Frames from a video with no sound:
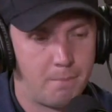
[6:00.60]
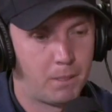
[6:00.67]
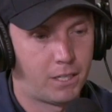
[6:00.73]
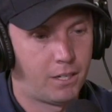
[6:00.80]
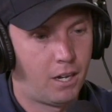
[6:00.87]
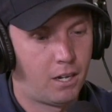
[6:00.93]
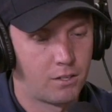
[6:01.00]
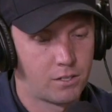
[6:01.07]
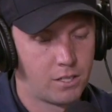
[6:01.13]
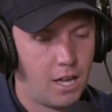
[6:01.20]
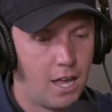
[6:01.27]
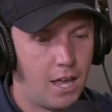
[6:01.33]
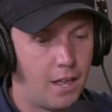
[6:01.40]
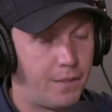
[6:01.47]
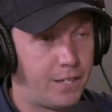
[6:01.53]
because
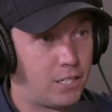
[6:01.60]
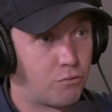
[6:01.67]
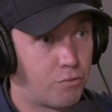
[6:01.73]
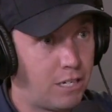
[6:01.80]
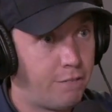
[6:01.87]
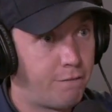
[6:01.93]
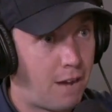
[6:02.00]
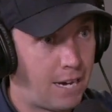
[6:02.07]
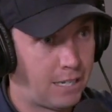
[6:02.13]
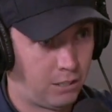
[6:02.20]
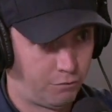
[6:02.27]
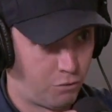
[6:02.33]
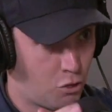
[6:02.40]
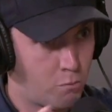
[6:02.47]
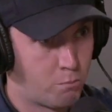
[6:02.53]
this is really
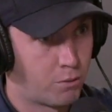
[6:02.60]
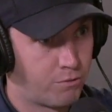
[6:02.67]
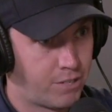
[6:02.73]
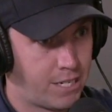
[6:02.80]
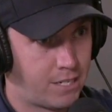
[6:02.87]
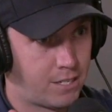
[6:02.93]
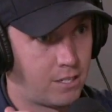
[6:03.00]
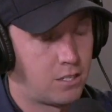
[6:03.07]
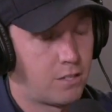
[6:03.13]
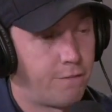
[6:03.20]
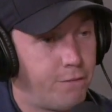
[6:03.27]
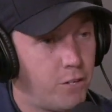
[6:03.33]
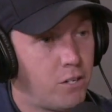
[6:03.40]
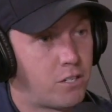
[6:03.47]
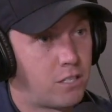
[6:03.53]
vital for a number of reasons.
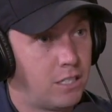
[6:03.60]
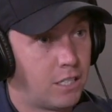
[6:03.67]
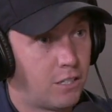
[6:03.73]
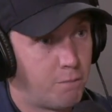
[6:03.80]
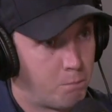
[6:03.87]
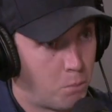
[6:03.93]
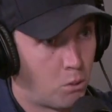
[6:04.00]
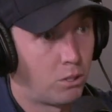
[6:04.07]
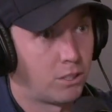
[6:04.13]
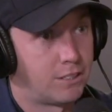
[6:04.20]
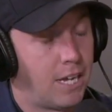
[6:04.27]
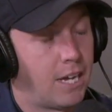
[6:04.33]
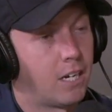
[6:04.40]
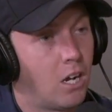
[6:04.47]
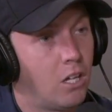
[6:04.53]
Firstly, you've bought a
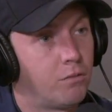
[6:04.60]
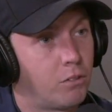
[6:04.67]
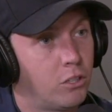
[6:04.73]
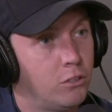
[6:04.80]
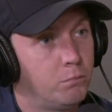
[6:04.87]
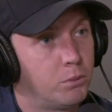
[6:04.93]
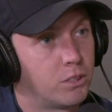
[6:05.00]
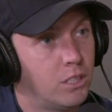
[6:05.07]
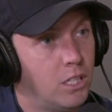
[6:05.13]
set of golf clubs.